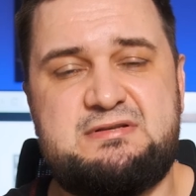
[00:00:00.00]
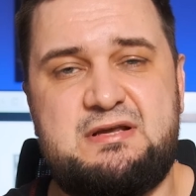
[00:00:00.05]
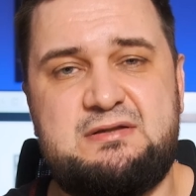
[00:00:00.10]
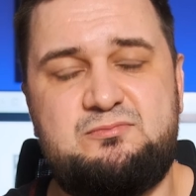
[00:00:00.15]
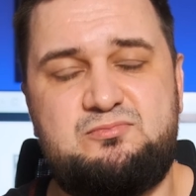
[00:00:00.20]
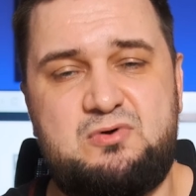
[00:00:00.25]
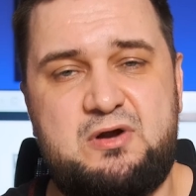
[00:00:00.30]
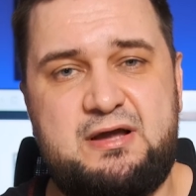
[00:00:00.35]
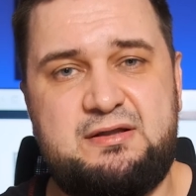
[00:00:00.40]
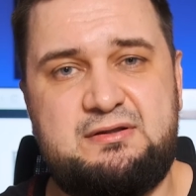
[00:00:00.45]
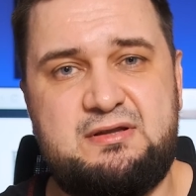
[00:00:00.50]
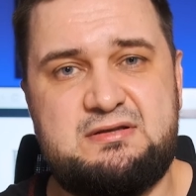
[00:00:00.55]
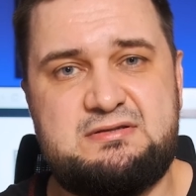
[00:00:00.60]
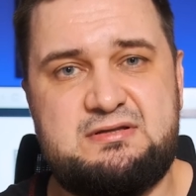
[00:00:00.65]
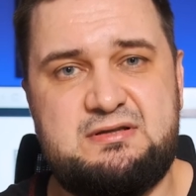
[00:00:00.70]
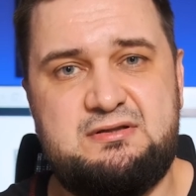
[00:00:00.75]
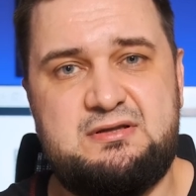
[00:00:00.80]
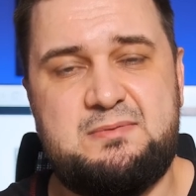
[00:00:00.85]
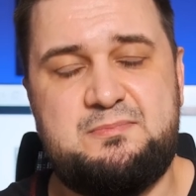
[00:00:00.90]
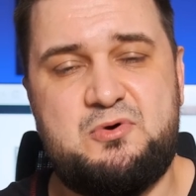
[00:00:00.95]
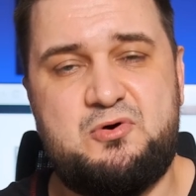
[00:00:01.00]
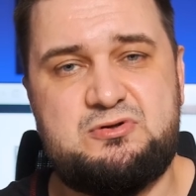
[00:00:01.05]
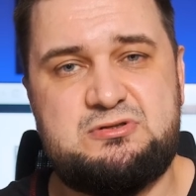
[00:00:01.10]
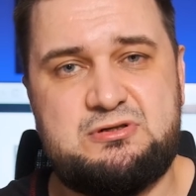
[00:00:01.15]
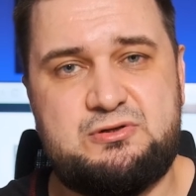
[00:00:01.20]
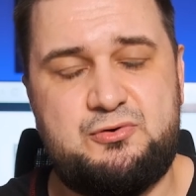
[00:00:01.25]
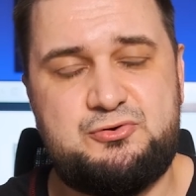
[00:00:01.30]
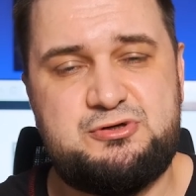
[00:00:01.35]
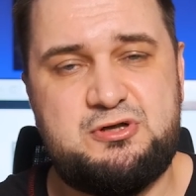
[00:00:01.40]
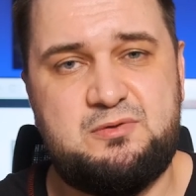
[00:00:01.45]
and brightness in the
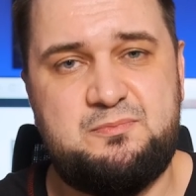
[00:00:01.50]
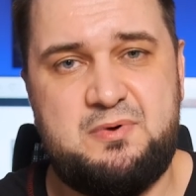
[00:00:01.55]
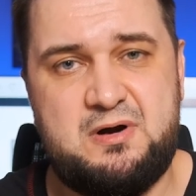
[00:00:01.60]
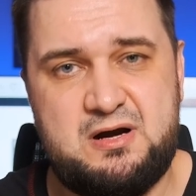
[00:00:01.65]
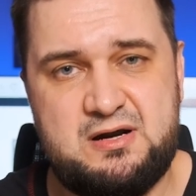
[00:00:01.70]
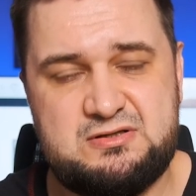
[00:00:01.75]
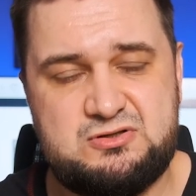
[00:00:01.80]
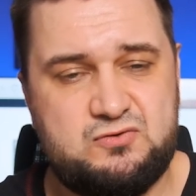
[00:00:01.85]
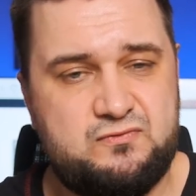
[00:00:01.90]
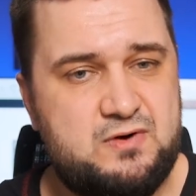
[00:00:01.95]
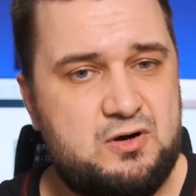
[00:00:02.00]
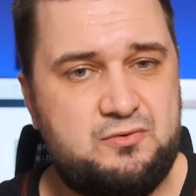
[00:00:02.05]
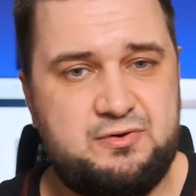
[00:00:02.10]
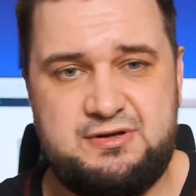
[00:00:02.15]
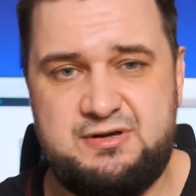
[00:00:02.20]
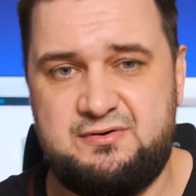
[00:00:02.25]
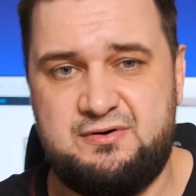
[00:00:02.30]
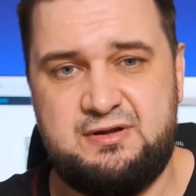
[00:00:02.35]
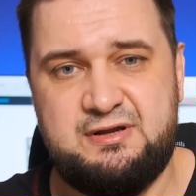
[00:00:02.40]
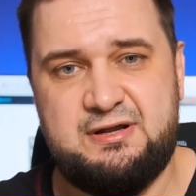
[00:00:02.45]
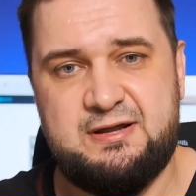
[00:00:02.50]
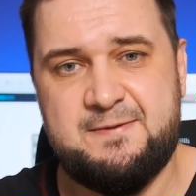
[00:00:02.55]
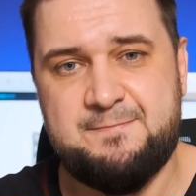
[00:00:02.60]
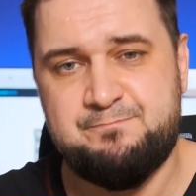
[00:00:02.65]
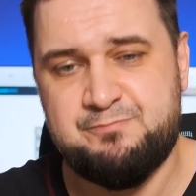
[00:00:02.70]
most crucial parts of our hearing.